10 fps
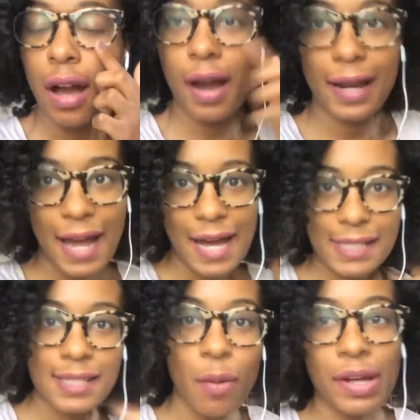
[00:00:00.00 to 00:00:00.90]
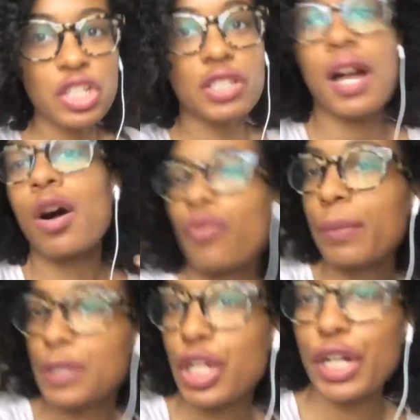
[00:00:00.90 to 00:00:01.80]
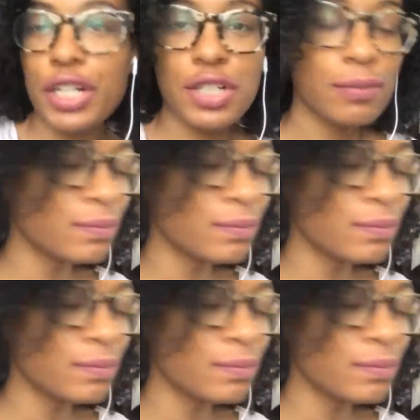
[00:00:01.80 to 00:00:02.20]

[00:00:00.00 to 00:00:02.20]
All right, guys. So, I just got home from church,